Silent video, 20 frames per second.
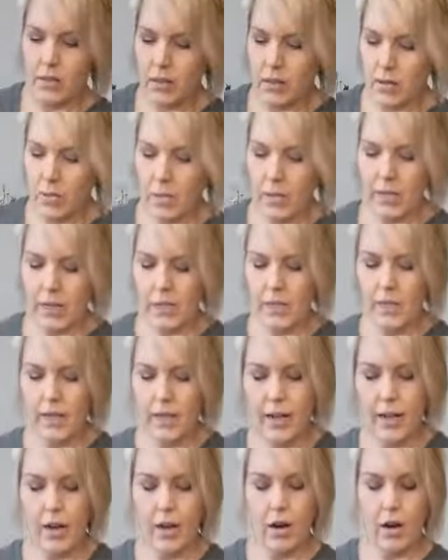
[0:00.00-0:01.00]
we can
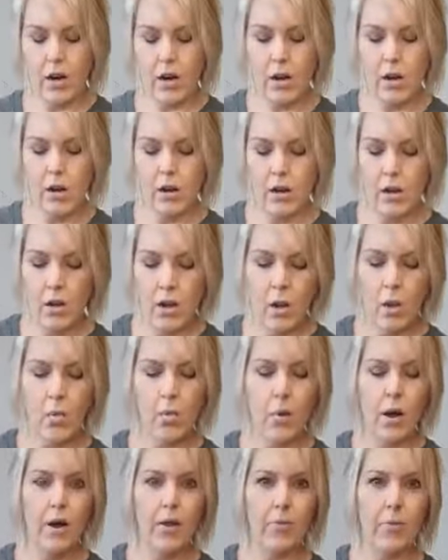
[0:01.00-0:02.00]
take our
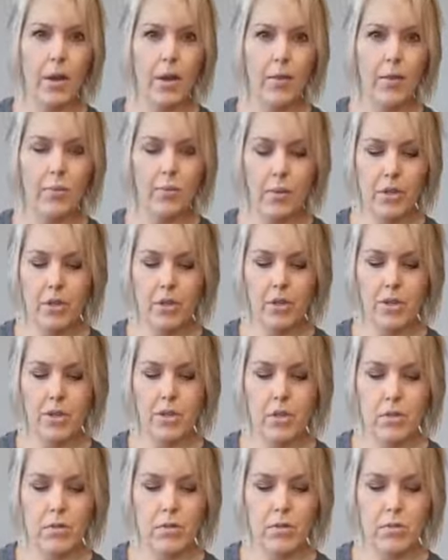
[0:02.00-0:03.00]
watermelon
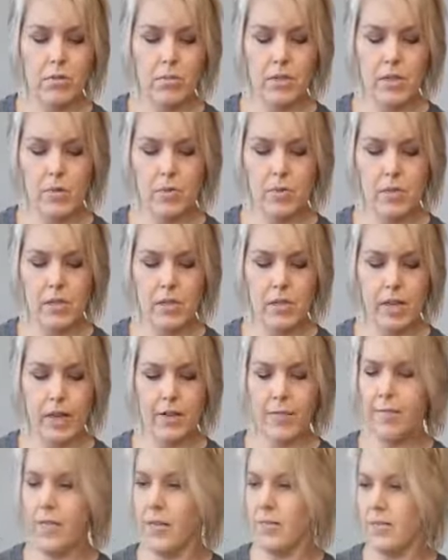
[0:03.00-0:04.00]
bush, which was
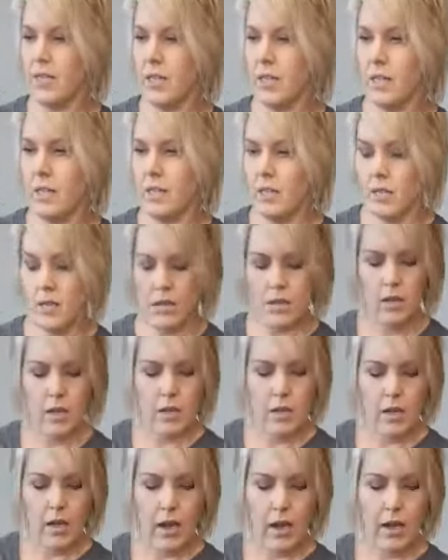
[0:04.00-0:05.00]
$9.50.
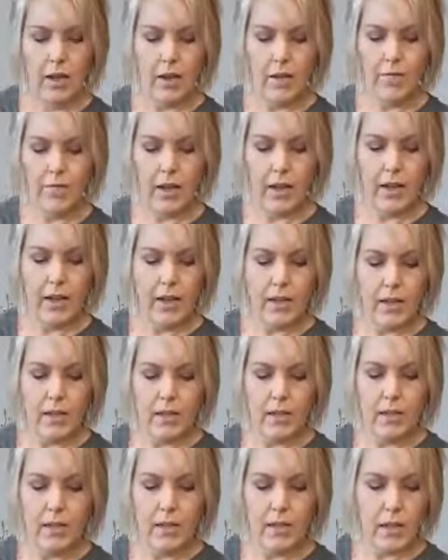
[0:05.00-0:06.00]
And if I
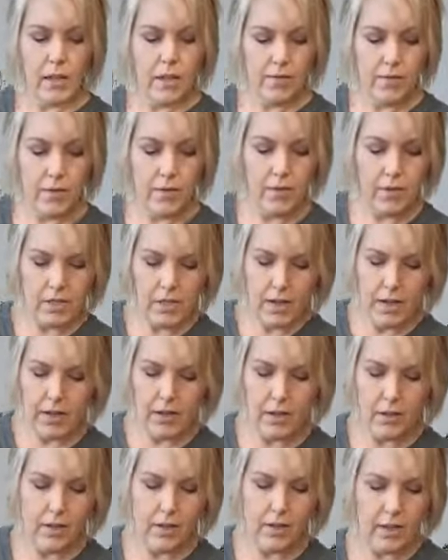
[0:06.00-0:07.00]
can give you the
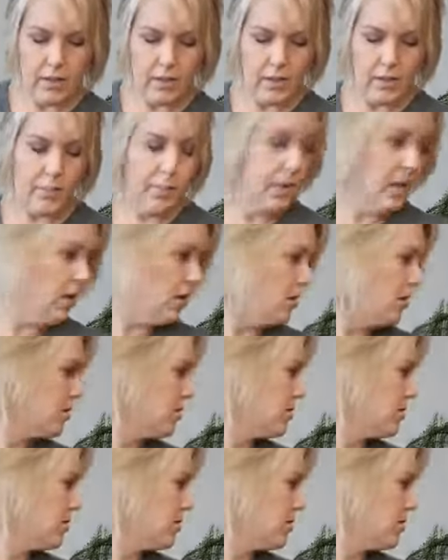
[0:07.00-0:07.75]
title as it appears